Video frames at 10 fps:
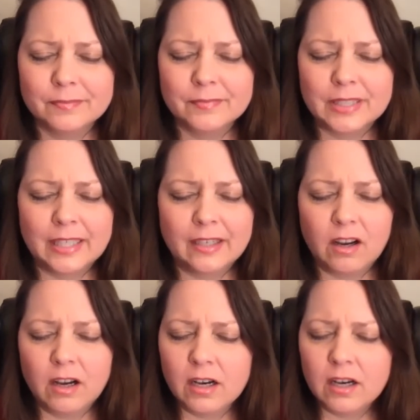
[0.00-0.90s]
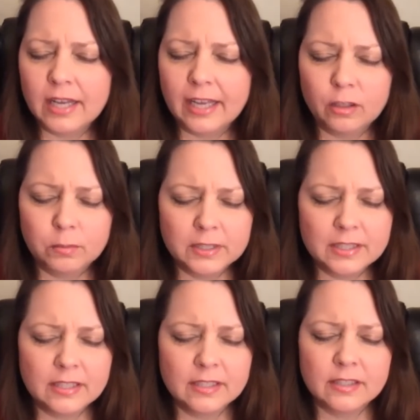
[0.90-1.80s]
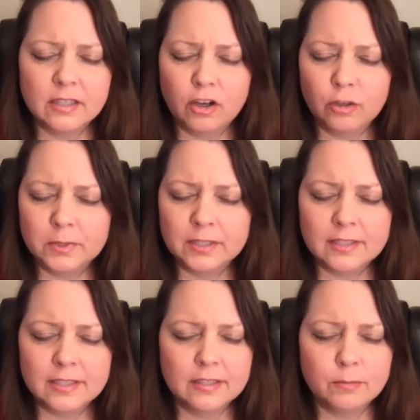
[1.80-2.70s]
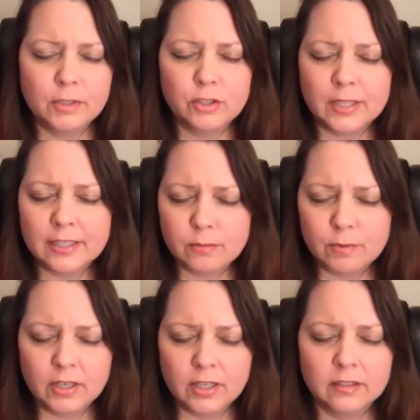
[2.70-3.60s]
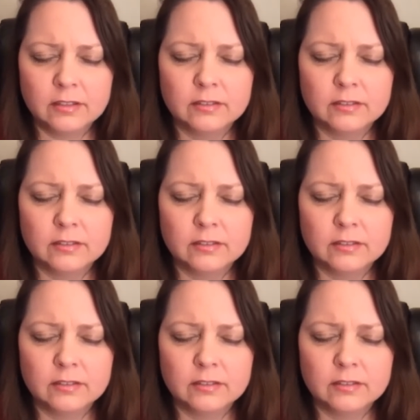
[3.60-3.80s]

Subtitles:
Let all helplessness and hopelessness be transmuted.